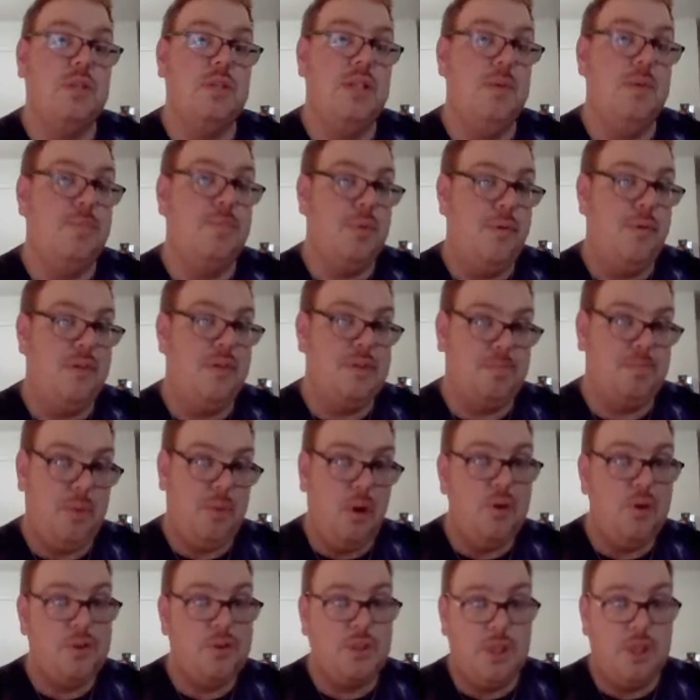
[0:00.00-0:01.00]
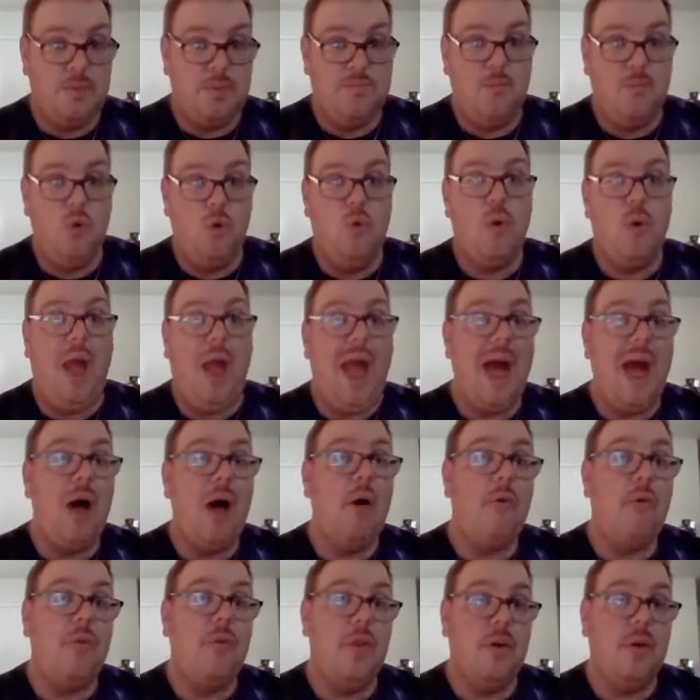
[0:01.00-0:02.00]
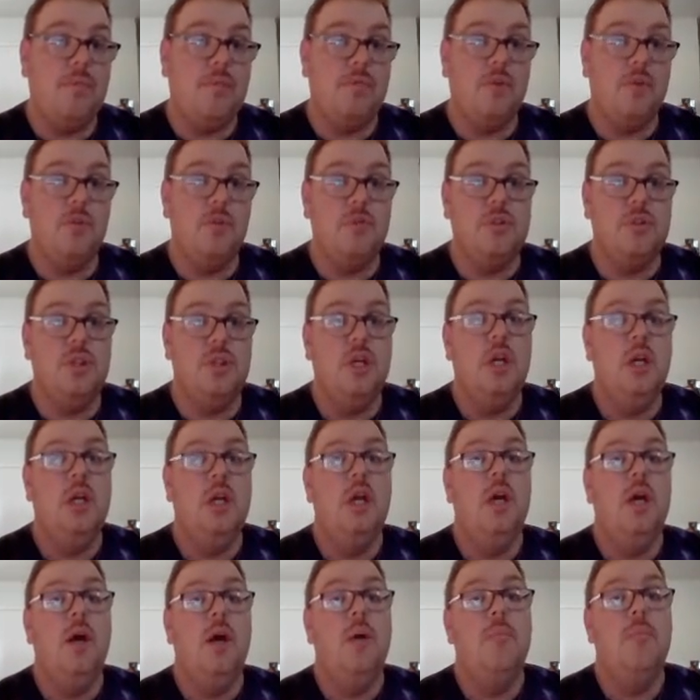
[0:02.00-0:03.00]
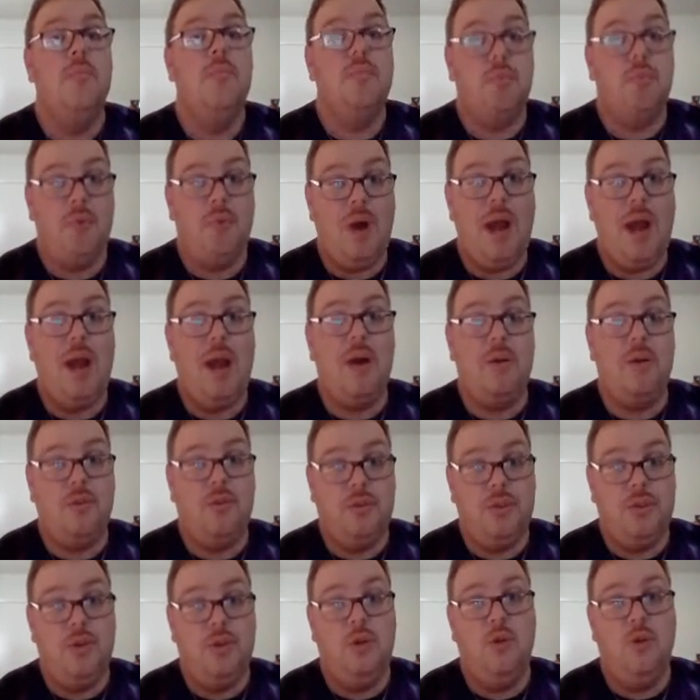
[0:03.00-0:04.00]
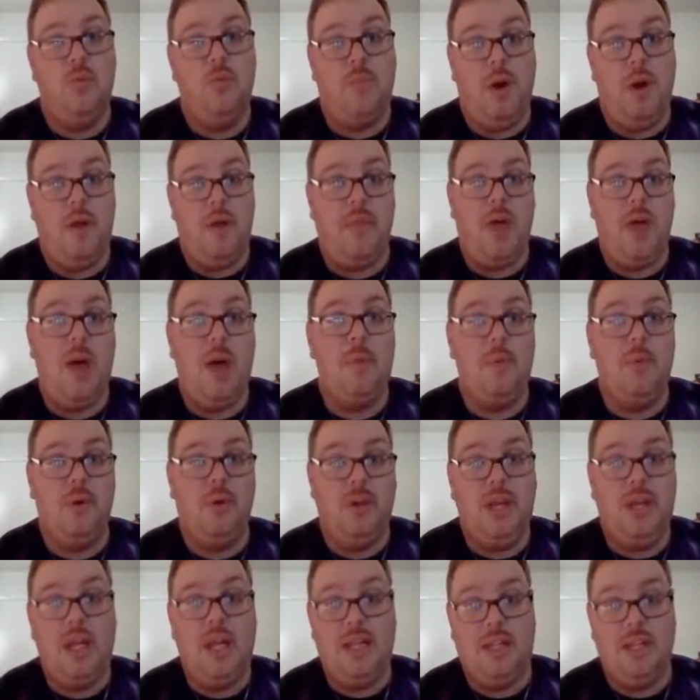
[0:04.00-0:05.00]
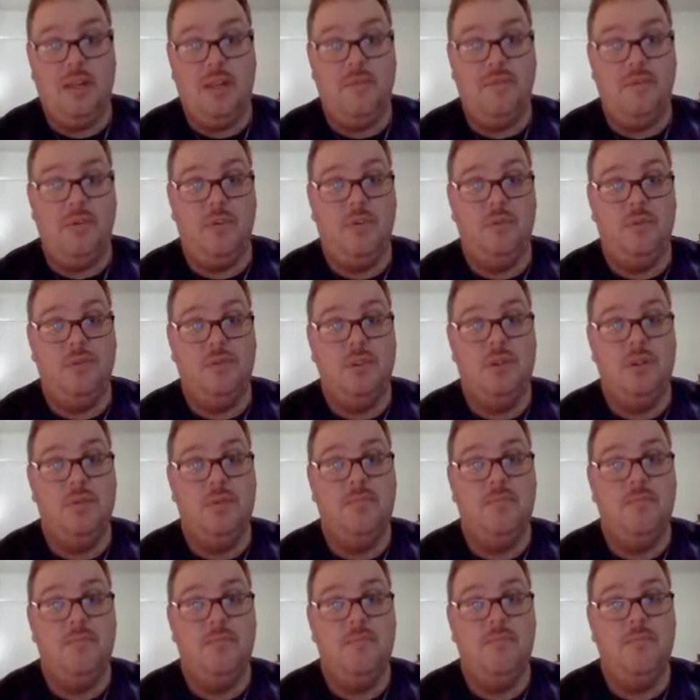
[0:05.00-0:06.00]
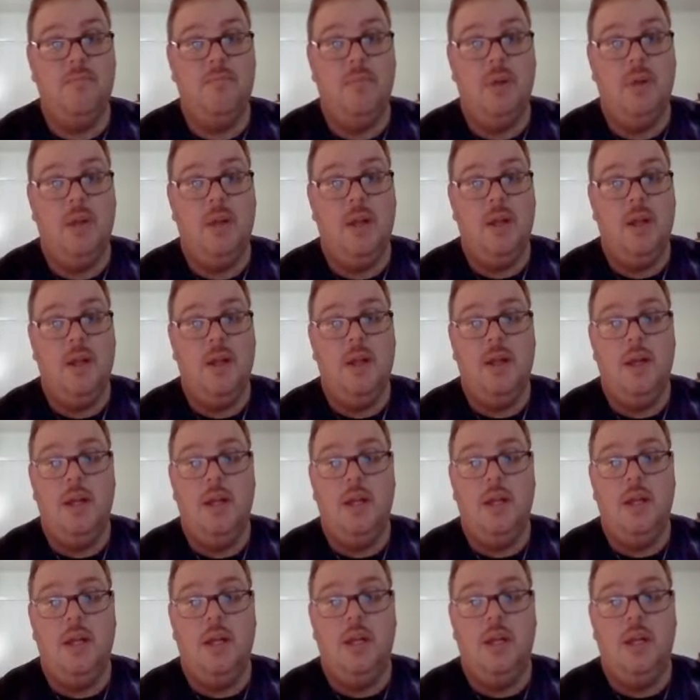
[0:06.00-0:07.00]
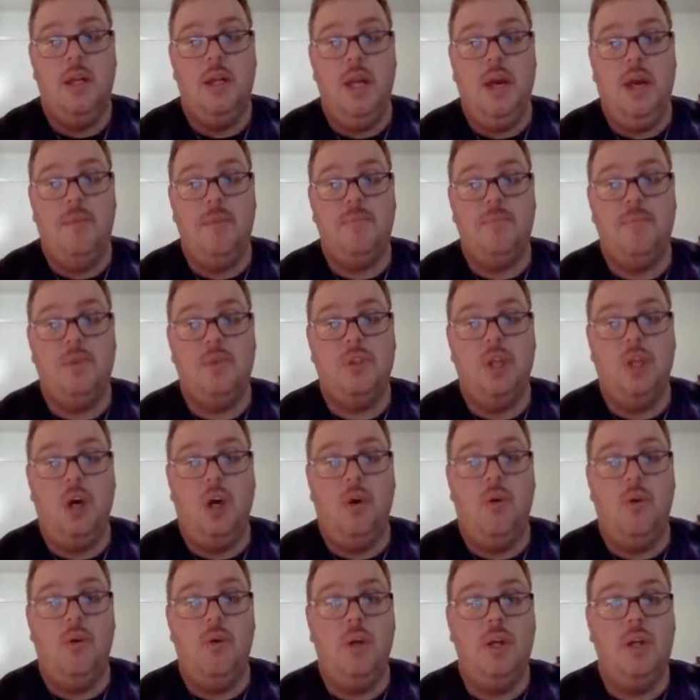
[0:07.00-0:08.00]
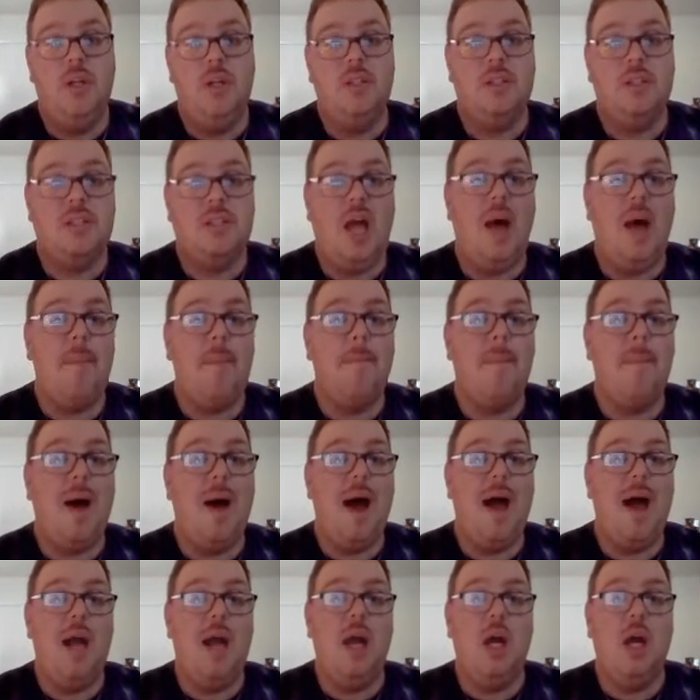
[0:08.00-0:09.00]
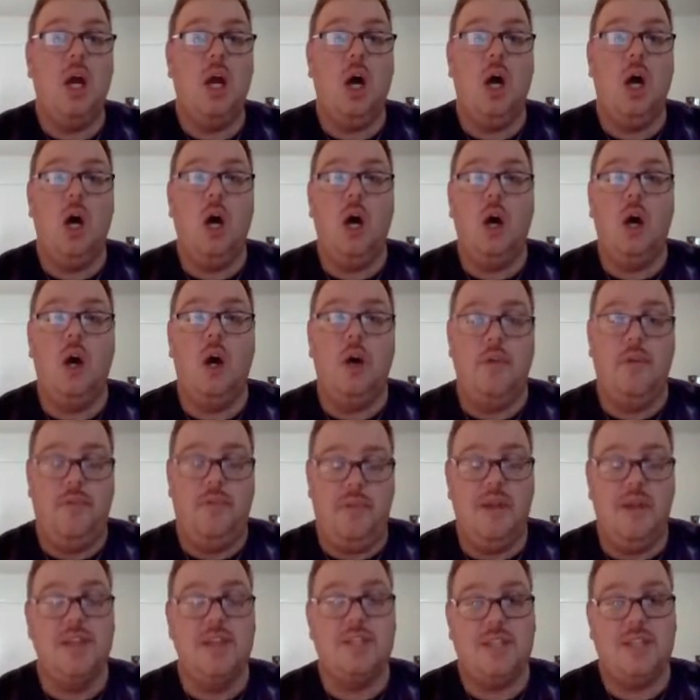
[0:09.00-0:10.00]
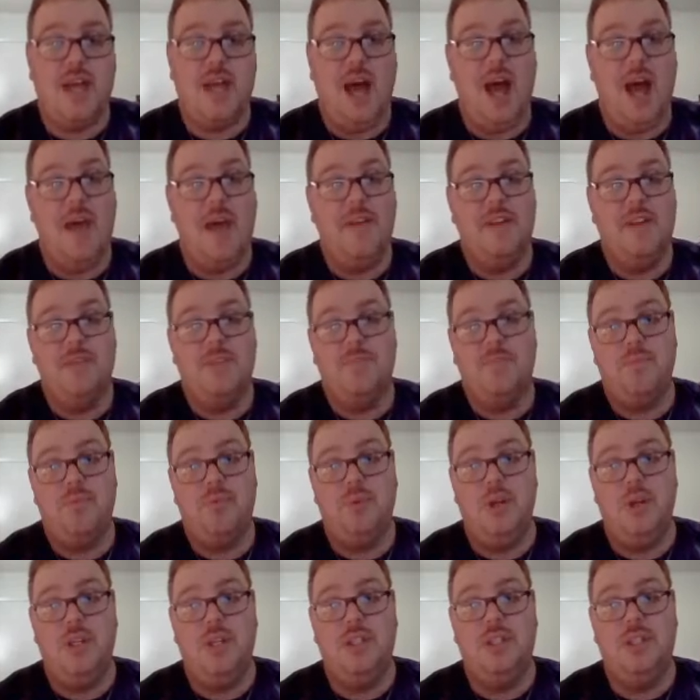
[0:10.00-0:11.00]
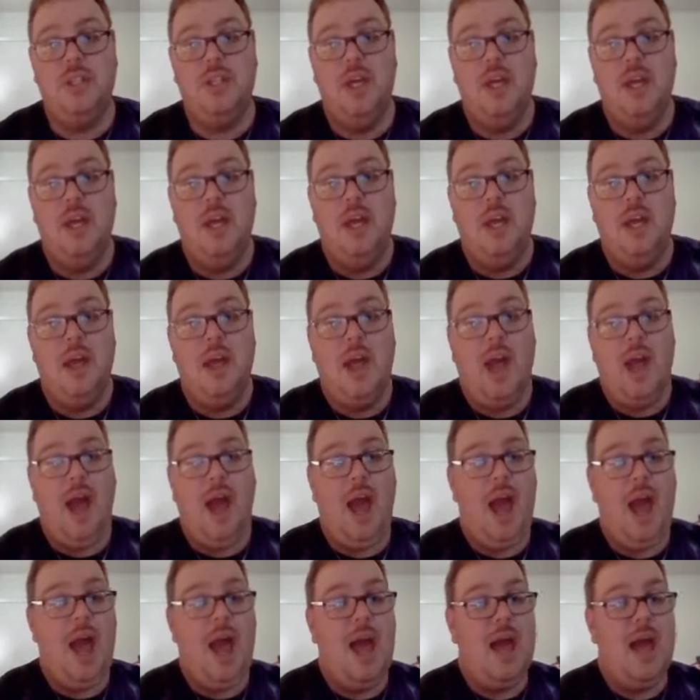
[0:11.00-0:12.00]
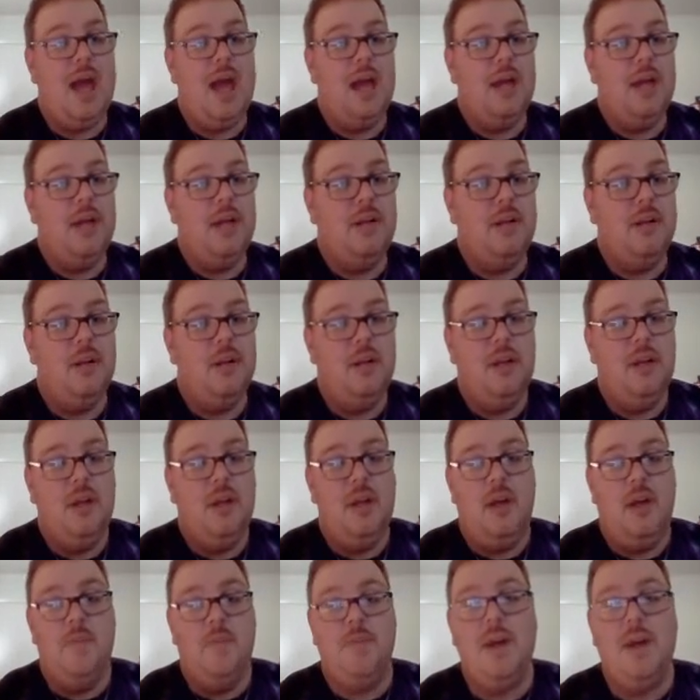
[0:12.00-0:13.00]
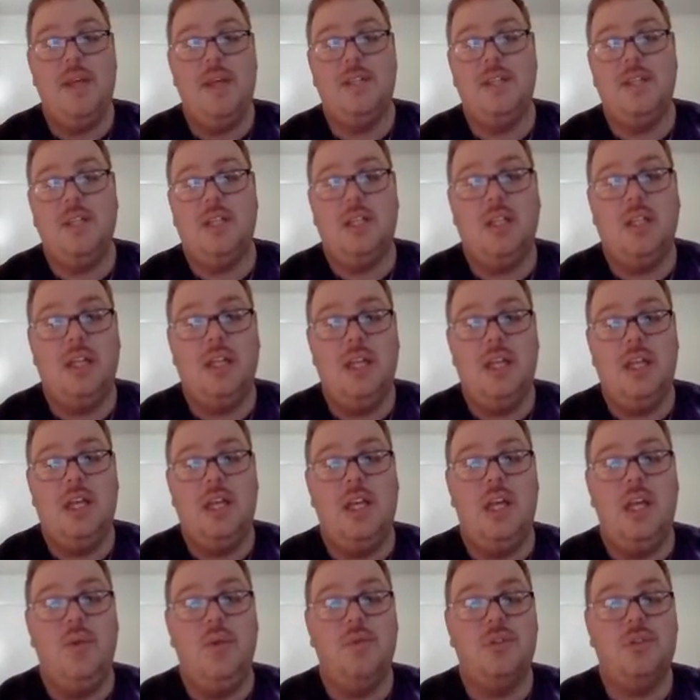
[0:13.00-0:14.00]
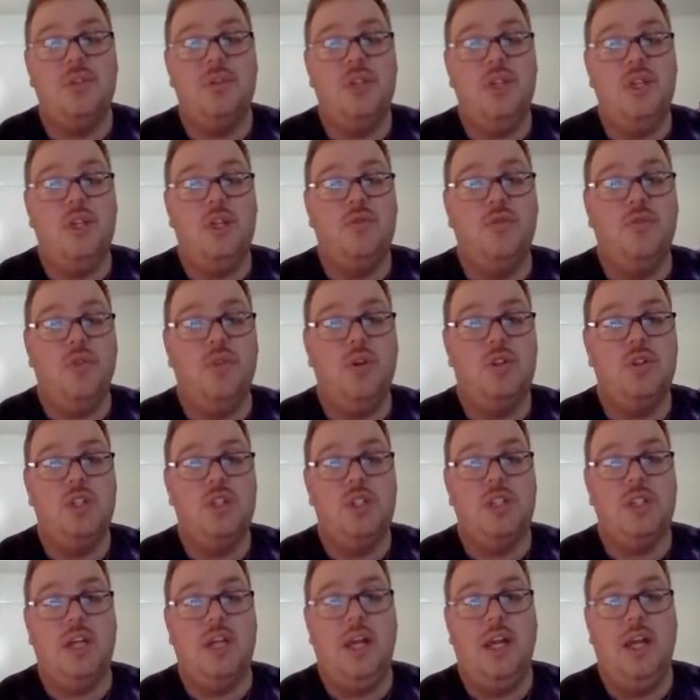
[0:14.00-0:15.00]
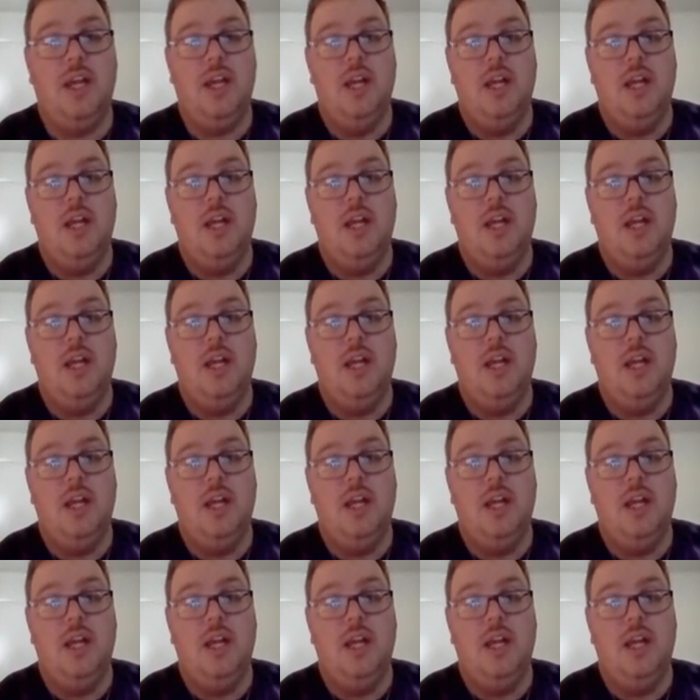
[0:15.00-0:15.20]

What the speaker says: the previous person who held the fruit prior to Bartholomew getting the fruit. Yep, so he's stopped by this guy, this priest, and basically tells him, like,